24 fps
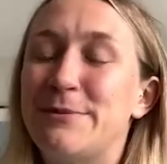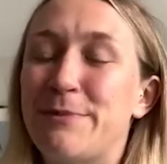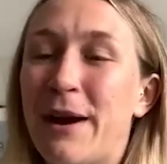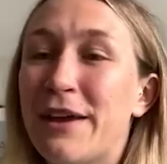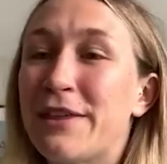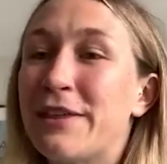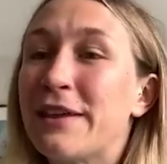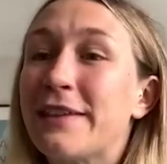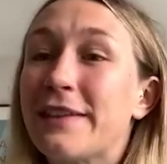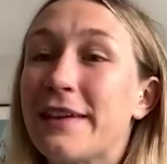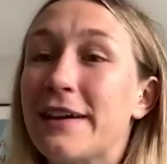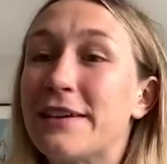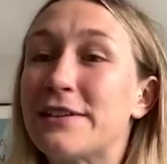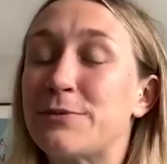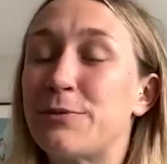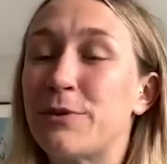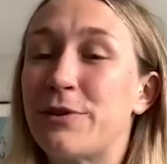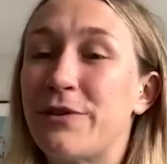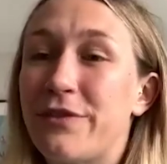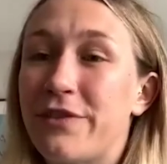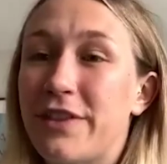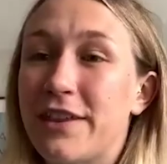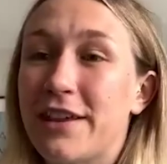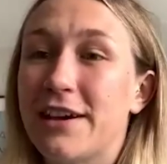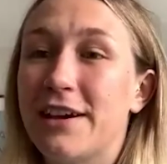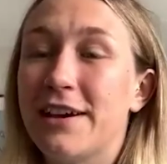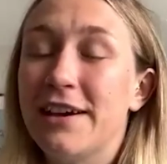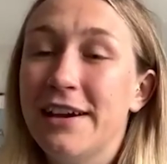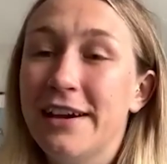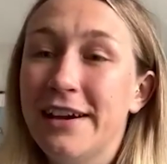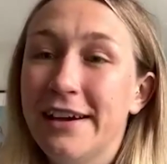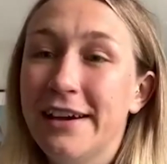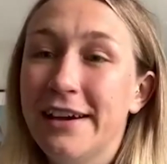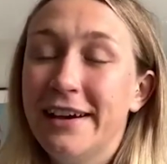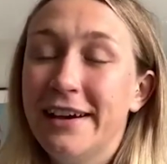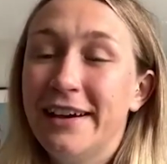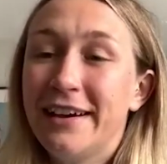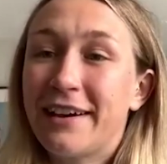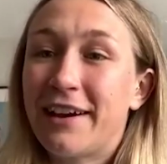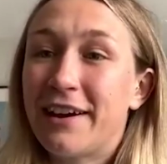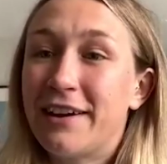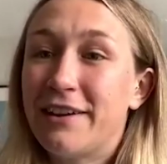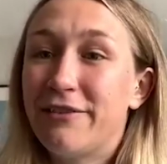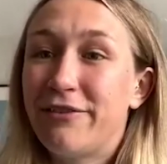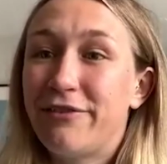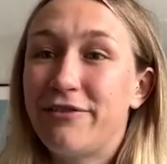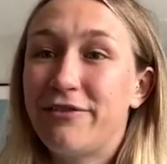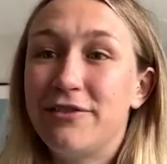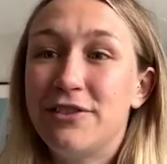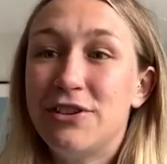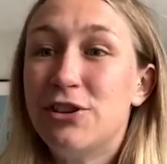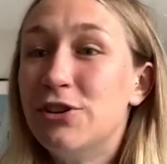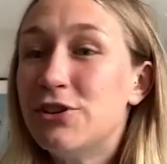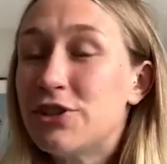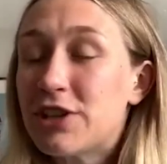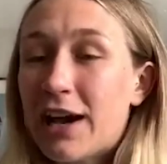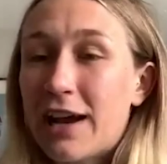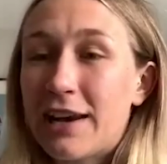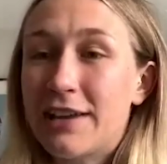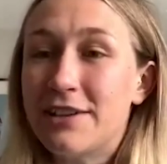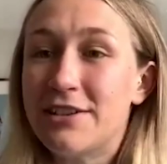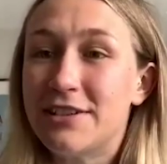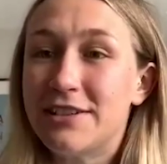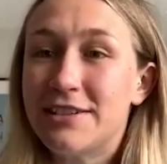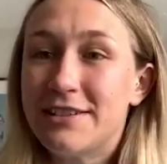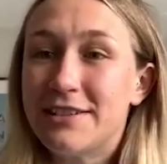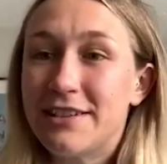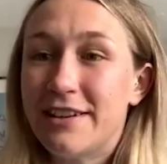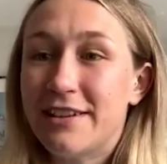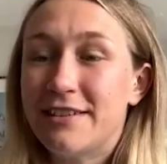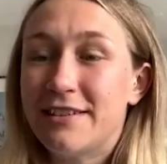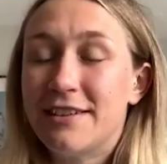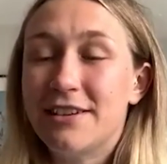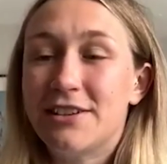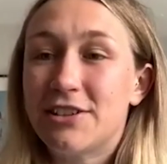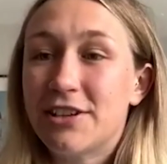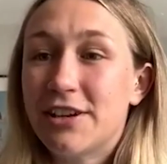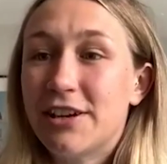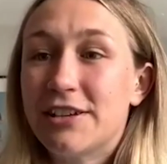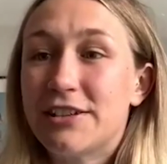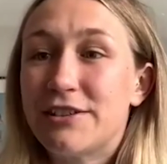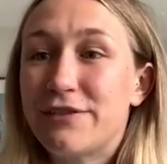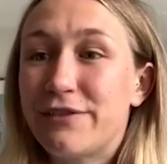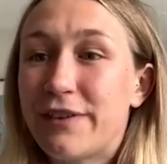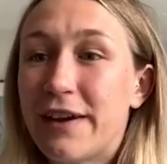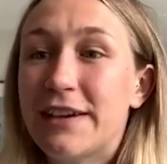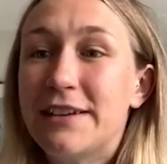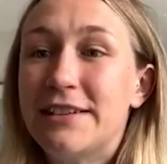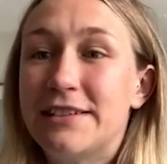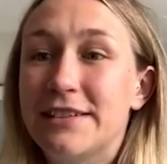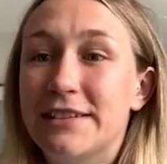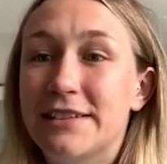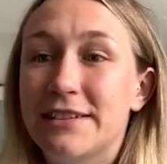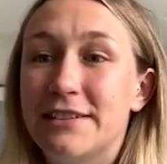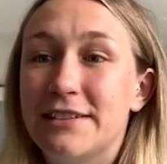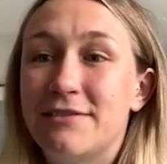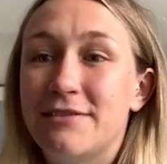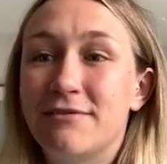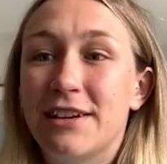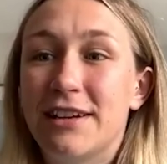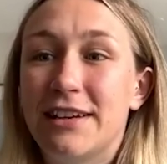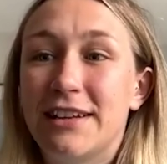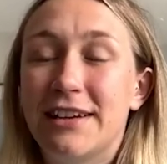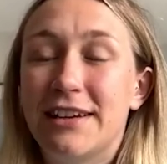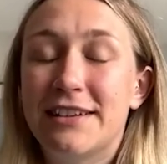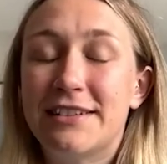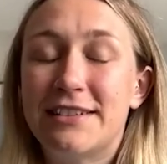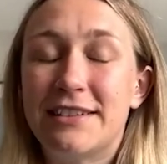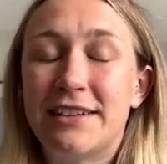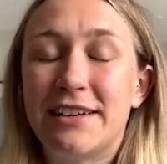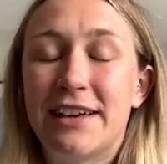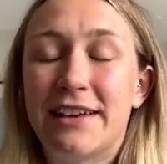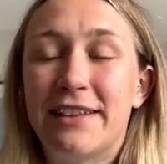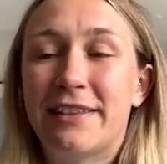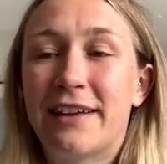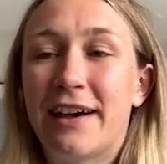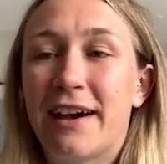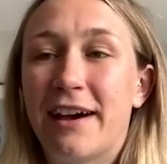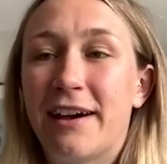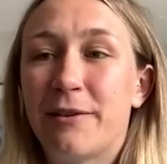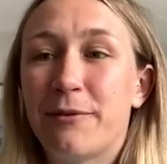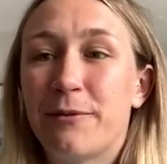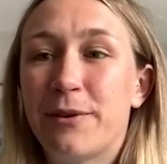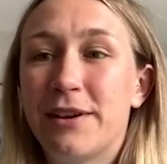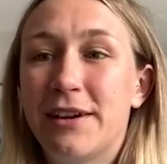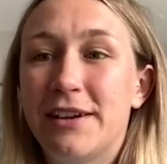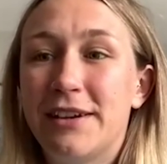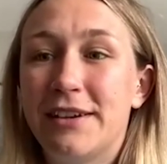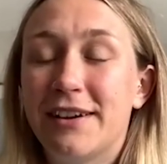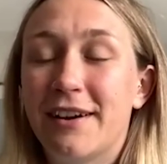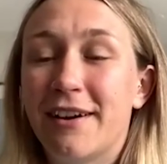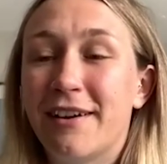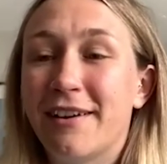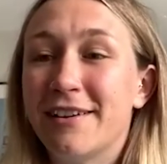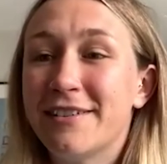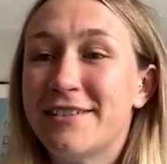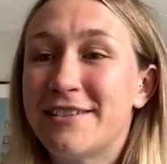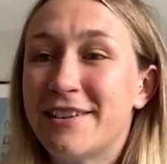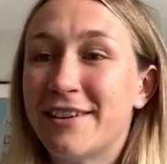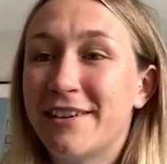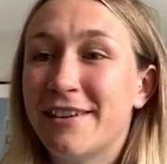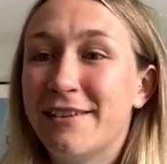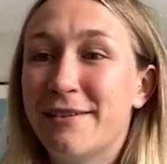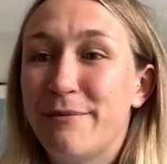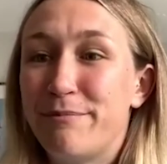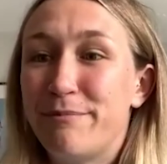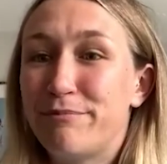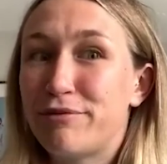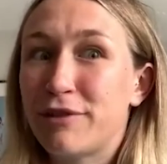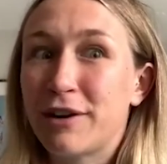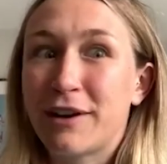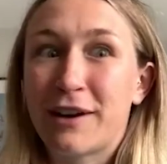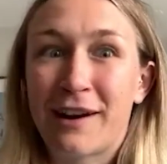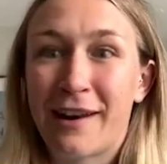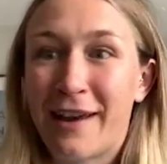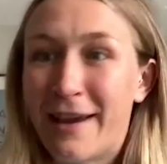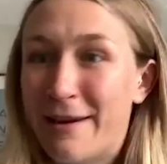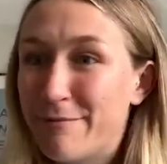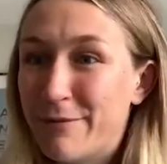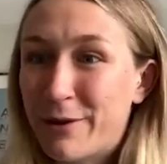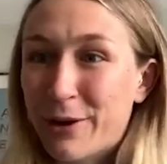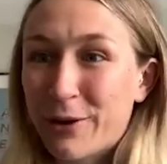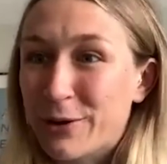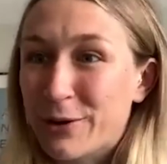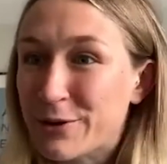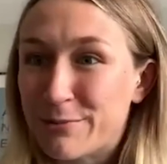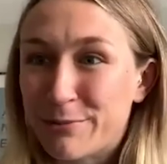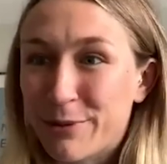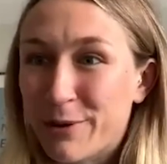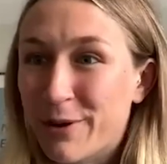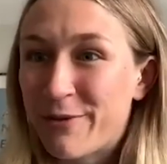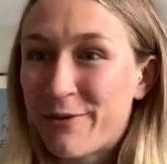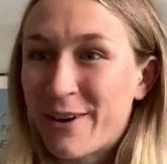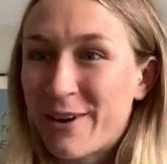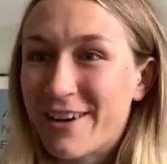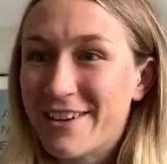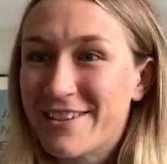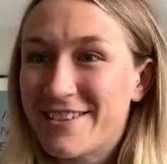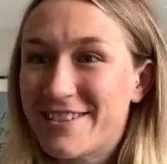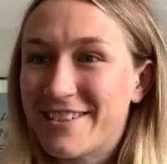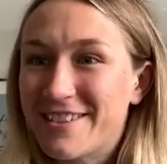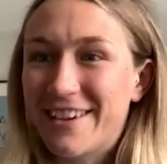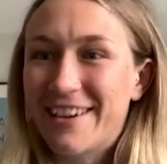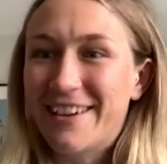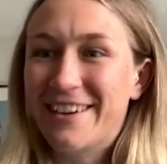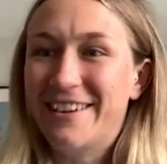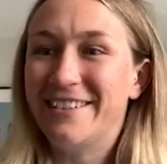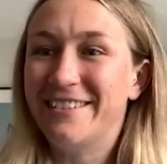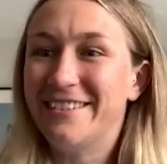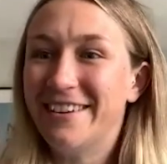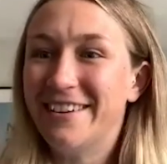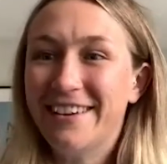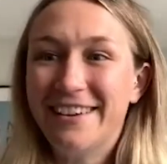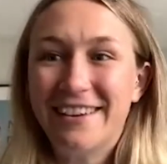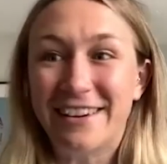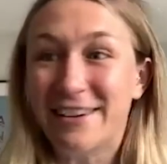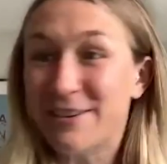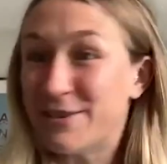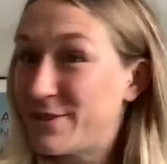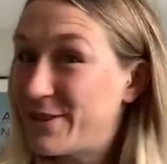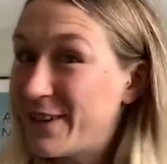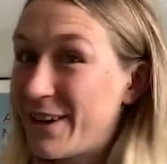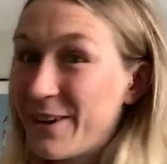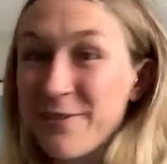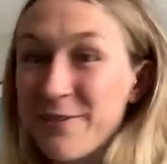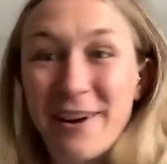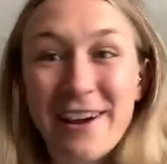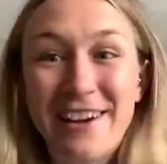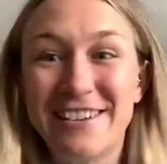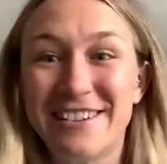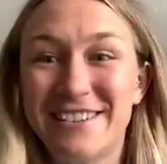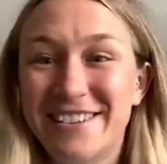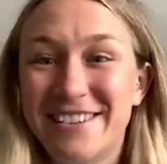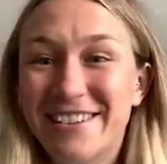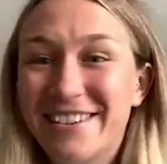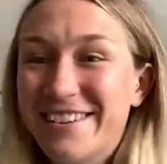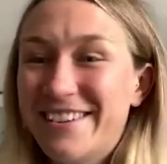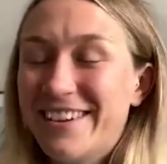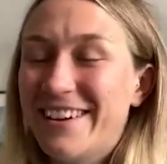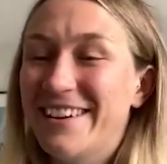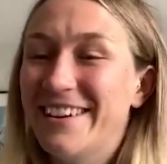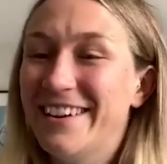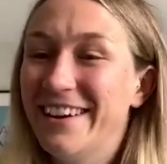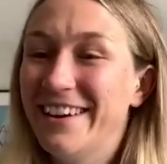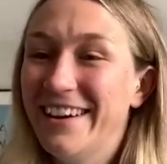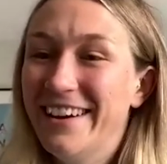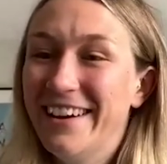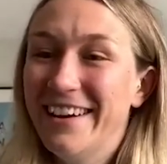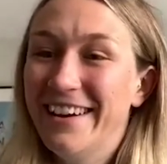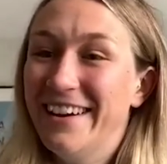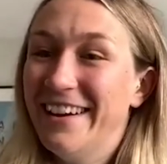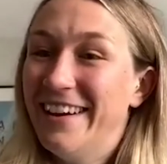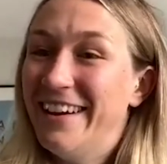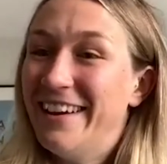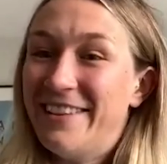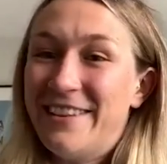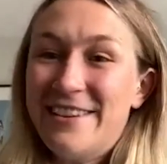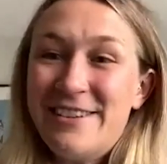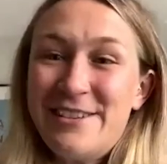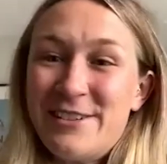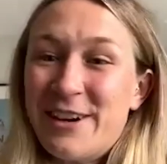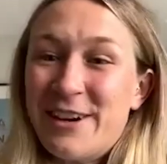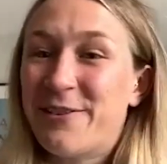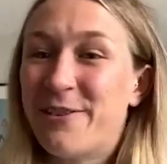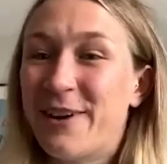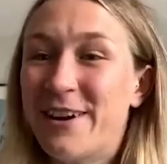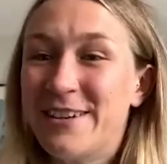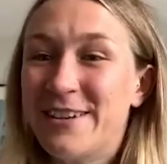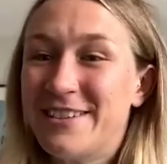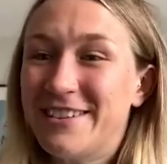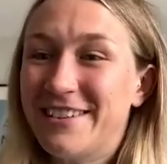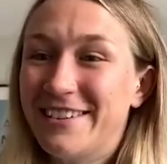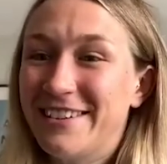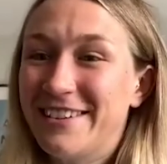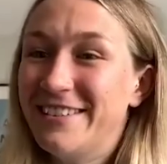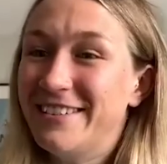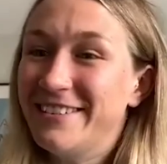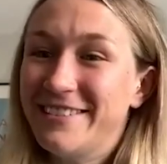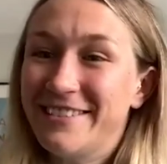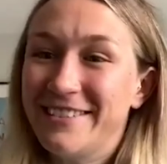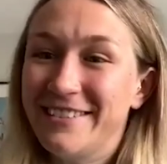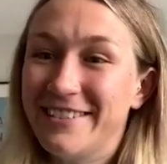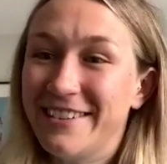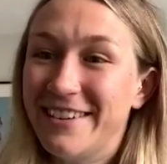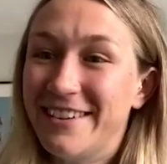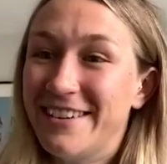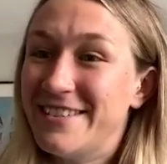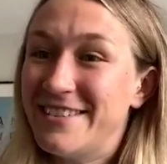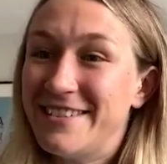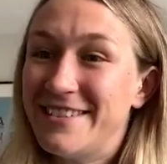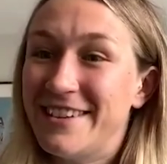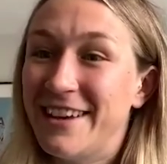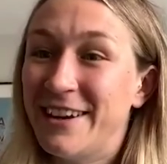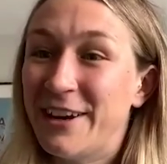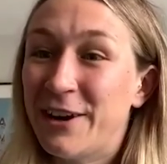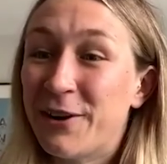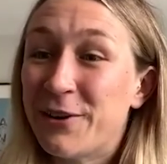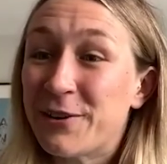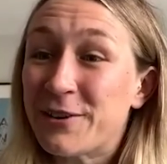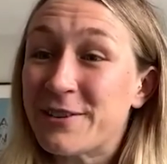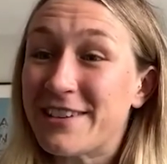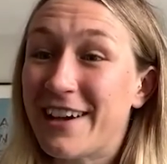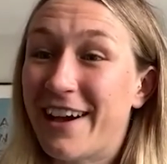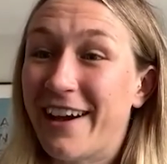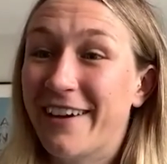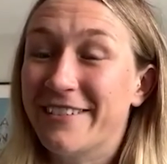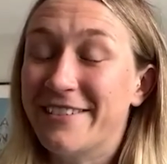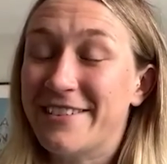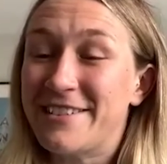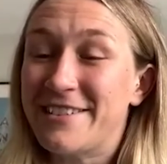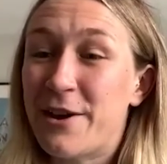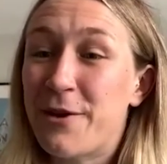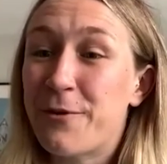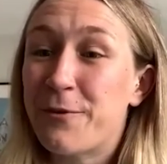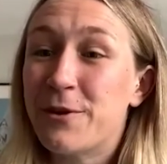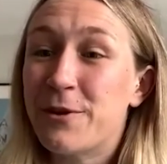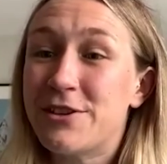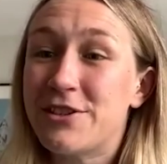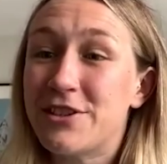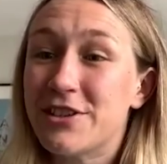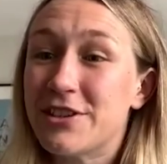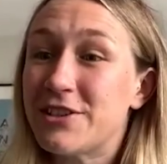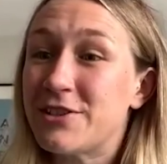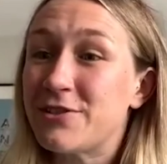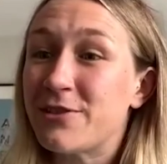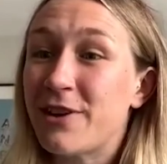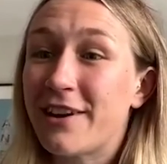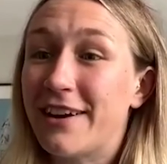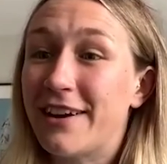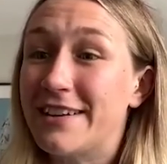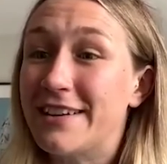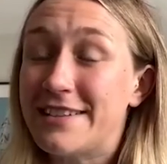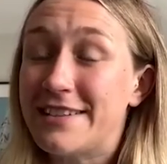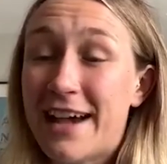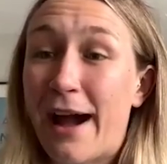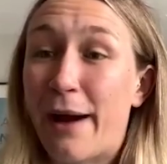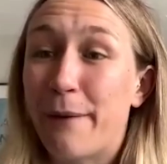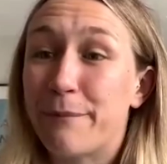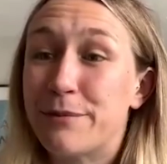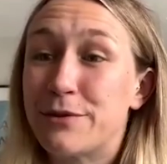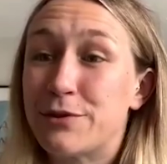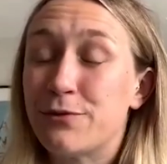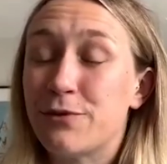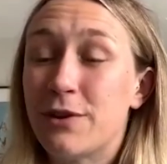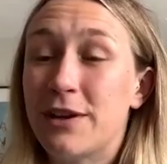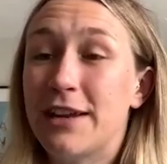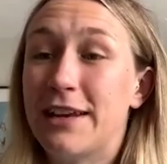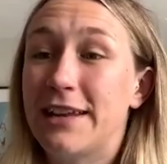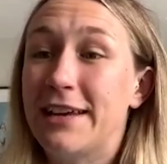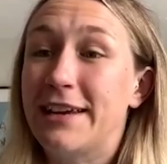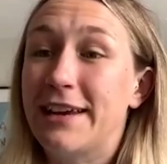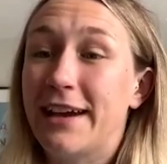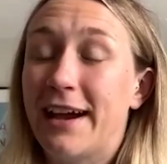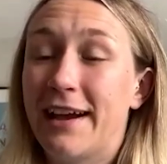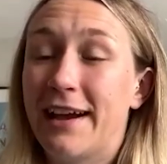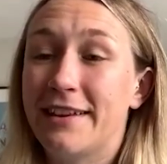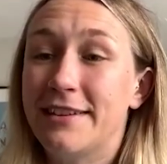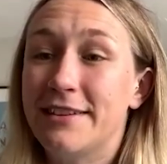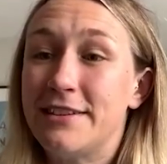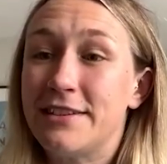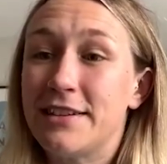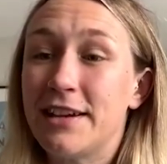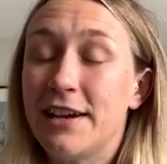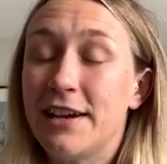But I think that's one of the kind of new challenges that the church faces, really, isn't it? That we are to proclaim the gospel afresh in each generation, and this generation is in a lockdown. So we're just trying to adapt, really, and